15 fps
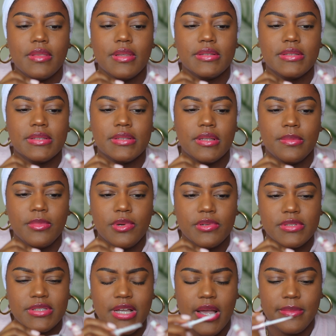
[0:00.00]
This is the
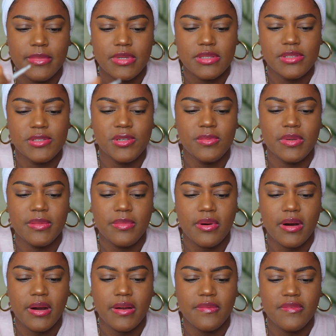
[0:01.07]
most time consuming
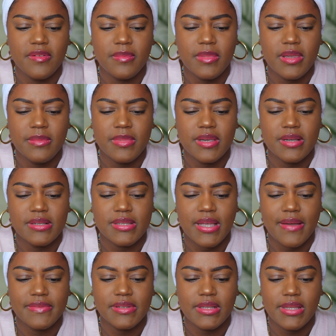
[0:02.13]
part for me because I
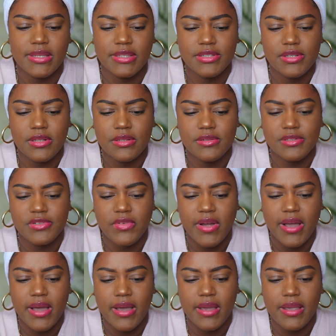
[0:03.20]
have to let the glue
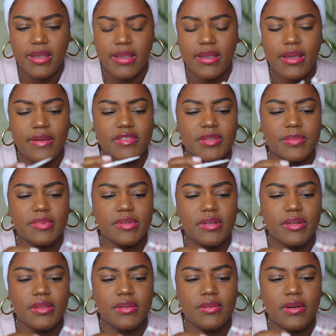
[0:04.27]
dry. I have to put the
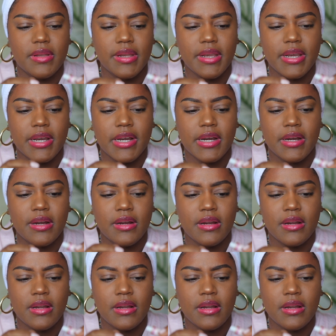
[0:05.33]
glue on here.